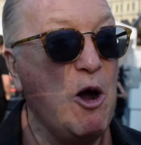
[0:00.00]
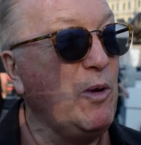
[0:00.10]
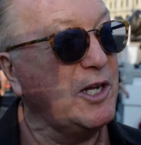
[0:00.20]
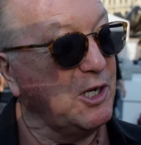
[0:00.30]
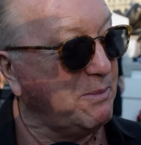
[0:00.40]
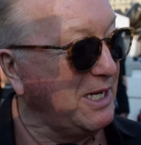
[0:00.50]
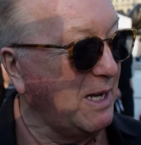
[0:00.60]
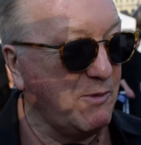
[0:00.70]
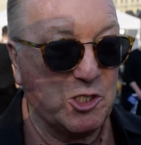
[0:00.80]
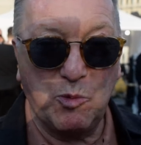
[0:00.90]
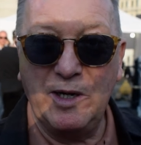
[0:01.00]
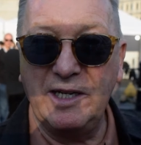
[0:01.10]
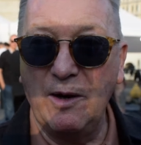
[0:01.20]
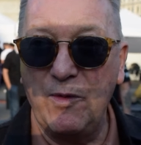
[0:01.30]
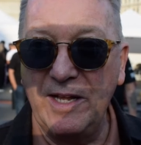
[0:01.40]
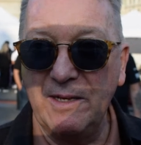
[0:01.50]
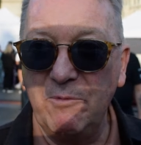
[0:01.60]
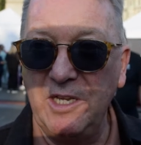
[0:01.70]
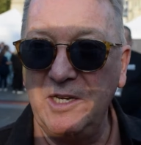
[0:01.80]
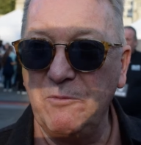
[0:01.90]
We're going to meet up this week, I think.
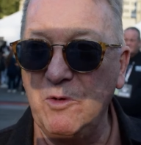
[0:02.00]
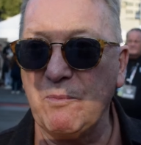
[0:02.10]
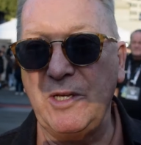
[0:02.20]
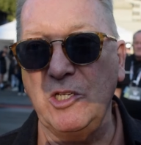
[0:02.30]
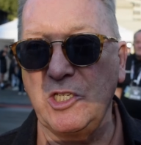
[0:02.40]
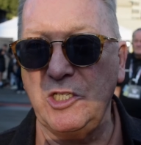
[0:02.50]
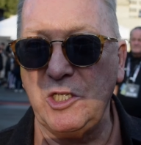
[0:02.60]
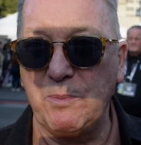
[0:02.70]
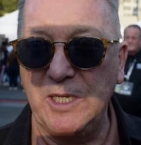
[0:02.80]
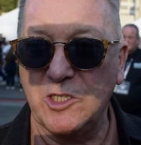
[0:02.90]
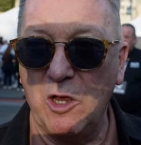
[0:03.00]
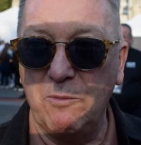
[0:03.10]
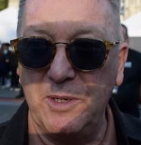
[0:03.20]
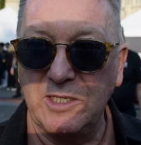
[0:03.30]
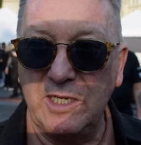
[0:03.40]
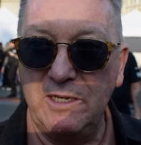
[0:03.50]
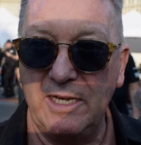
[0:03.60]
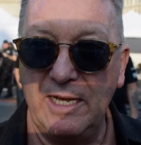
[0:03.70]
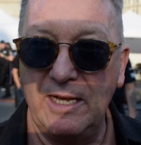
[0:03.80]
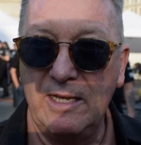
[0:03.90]
Because this has been so busy
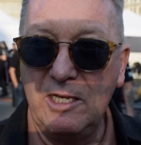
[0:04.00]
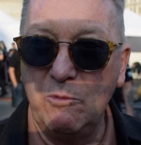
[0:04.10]
here,